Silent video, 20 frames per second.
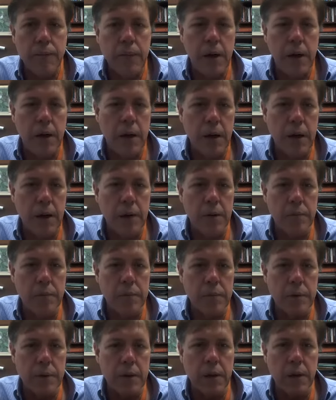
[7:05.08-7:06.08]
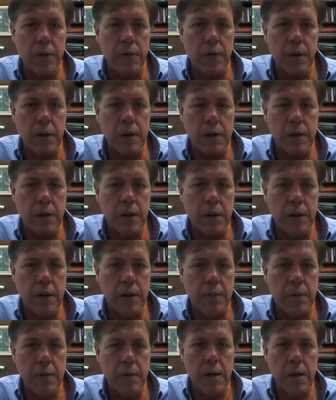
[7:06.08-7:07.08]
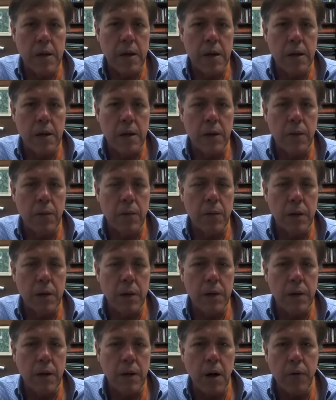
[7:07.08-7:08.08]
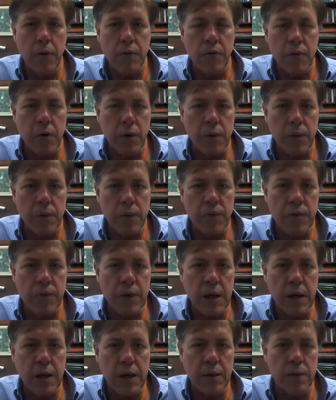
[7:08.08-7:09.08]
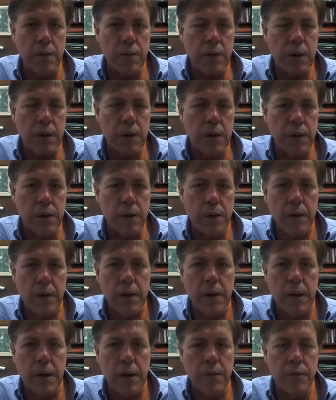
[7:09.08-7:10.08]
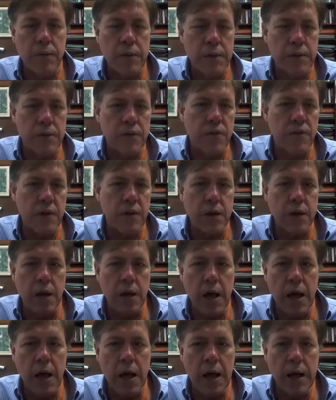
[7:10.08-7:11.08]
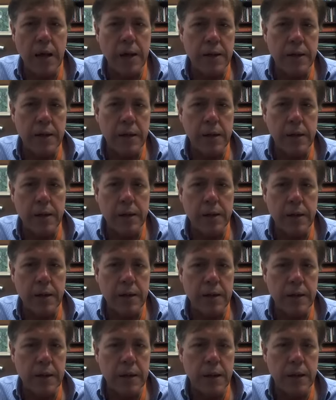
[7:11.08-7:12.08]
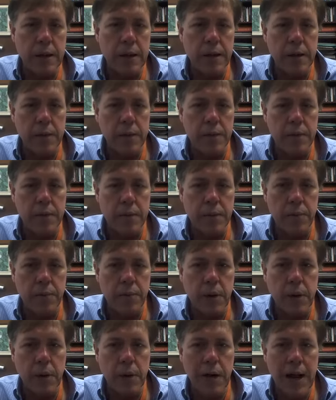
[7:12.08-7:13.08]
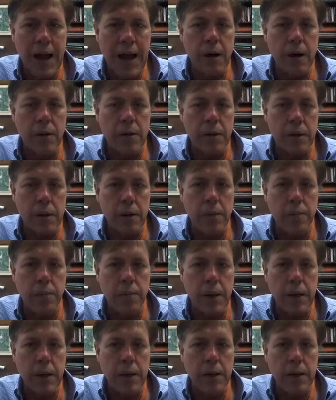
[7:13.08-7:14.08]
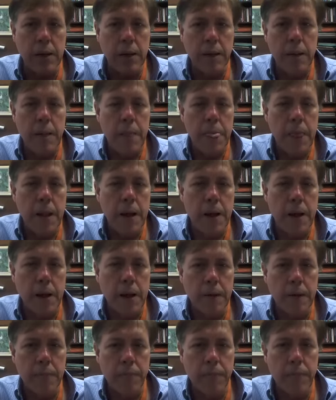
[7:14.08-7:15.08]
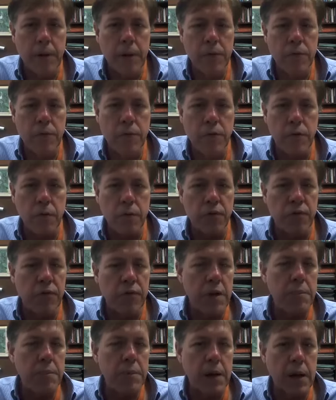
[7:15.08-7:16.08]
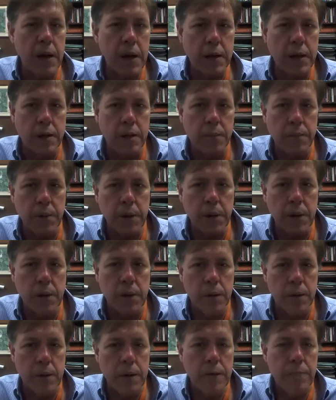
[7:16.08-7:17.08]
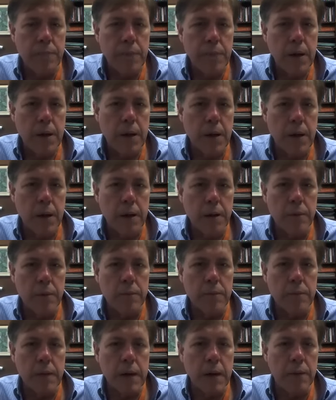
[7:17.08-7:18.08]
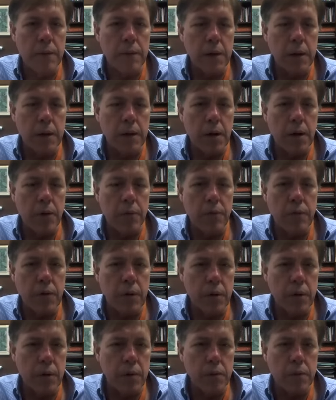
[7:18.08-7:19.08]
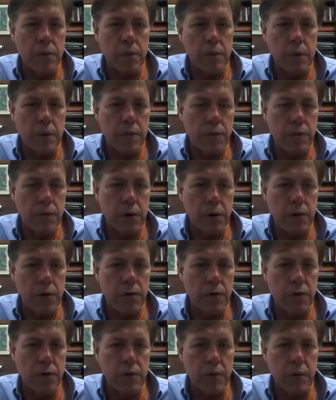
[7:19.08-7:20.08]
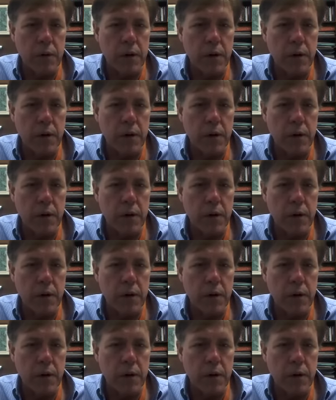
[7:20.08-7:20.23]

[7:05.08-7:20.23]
Does it, also we've seen where even sunlight and getting the bird out a little bit to stimulate the bird. And then also diverse